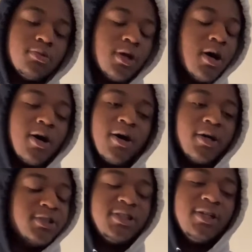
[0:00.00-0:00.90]

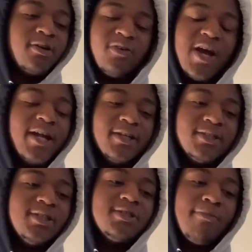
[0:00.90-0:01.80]
Nah, she a granny.
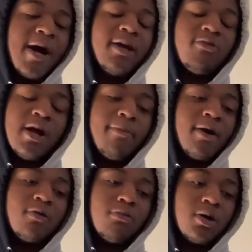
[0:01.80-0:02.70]
She somebody's
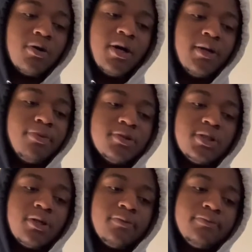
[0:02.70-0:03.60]
grandmother, bro.
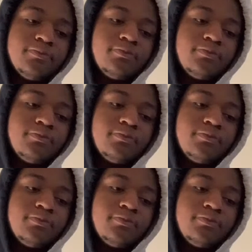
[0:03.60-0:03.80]
100%.